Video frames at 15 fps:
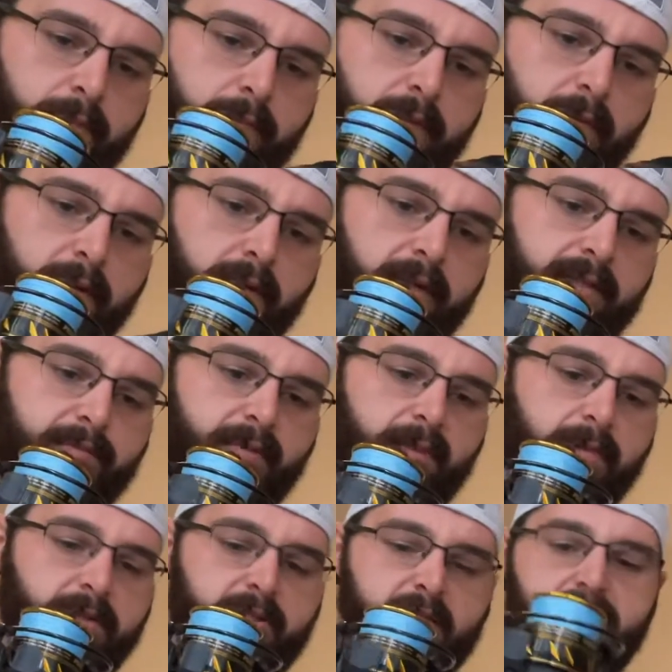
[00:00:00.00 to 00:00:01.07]
There we go. That's
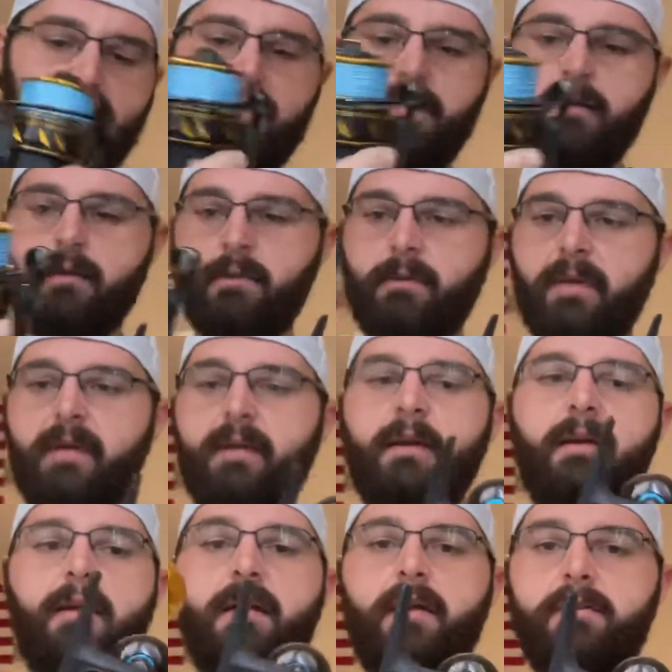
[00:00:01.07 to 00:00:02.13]
pretty much extended all the way.
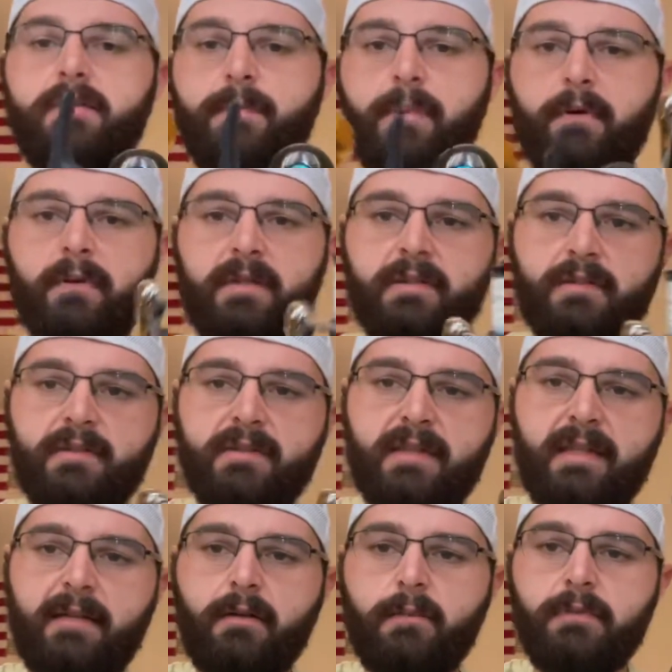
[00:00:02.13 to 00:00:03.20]
So both these are
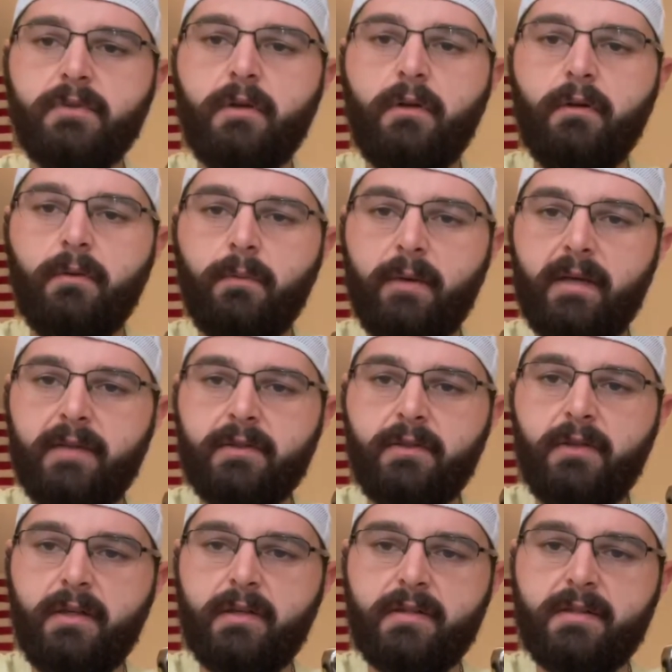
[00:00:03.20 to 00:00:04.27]
extended almost all the way. So
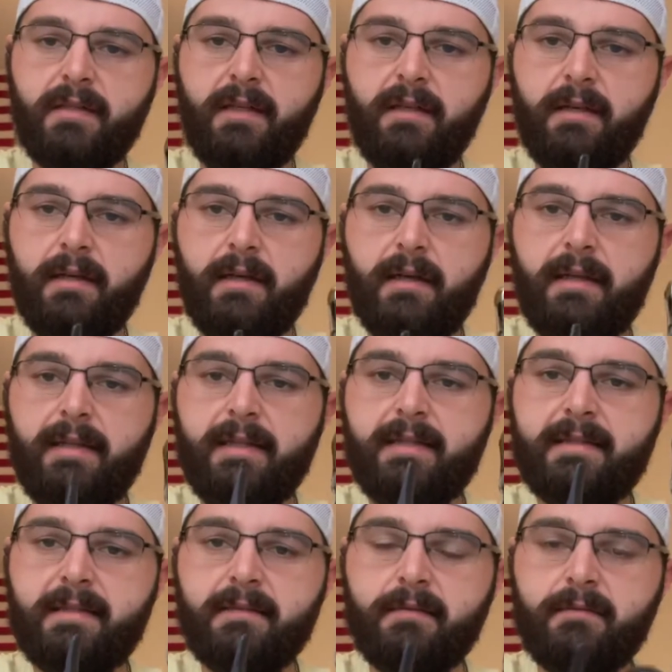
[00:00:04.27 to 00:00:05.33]
you can see
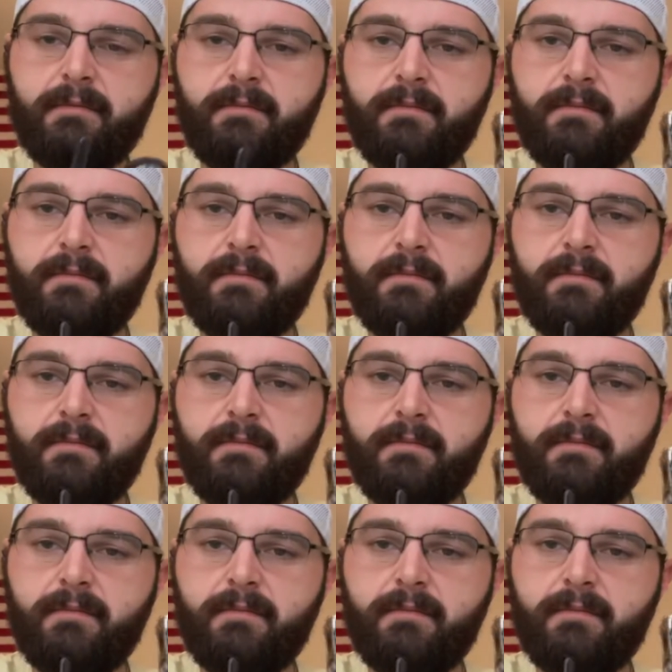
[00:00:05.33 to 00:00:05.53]
this is